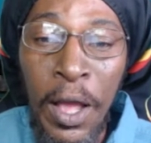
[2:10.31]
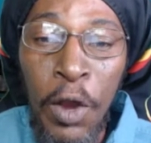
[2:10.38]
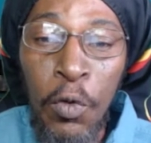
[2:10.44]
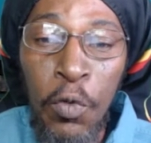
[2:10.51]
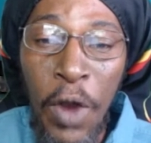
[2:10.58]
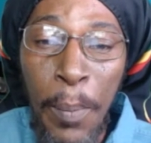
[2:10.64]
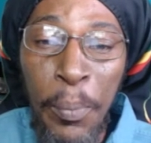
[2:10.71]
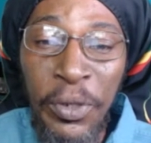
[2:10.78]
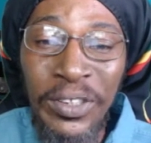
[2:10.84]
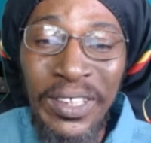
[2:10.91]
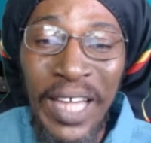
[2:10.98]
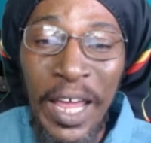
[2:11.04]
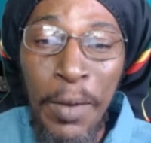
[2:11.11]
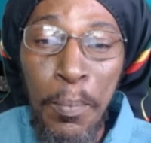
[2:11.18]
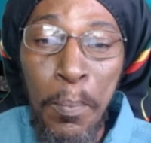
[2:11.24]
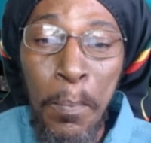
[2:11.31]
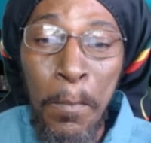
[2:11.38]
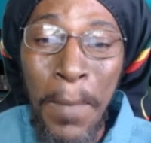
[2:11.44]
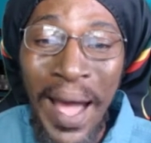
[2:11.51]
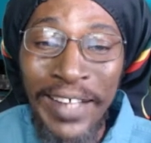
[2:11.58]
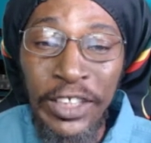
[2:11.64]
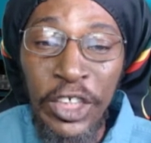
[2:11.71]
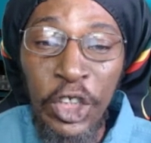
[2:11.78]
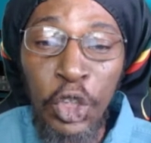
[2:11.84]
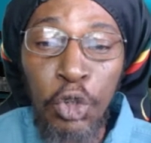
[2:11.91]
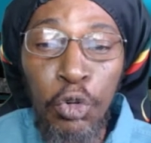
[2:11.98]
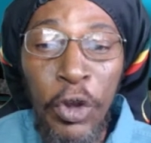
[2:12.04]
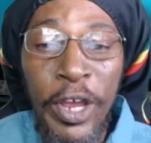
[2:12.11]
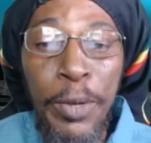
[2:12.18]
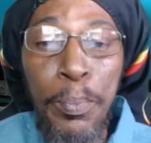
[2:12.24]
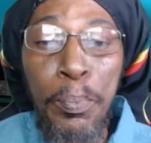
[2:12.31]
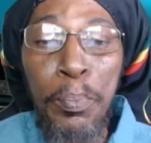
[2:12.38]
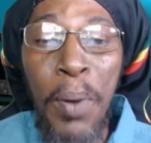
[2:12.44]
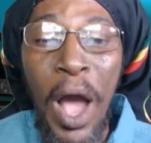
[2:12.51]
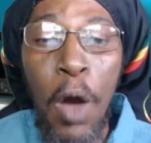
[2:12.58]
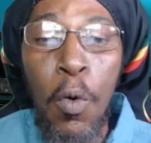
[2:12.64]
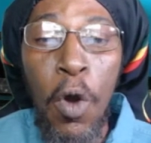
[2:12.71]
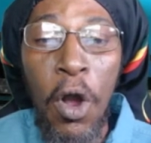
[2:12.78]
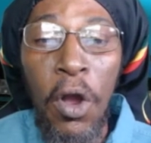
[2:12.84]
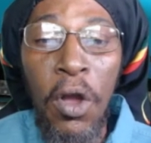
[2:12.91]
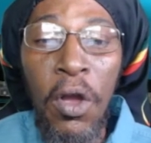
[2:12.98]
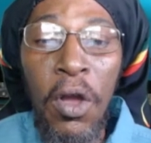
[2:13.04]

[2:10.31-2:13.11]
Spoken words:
represent magistrate power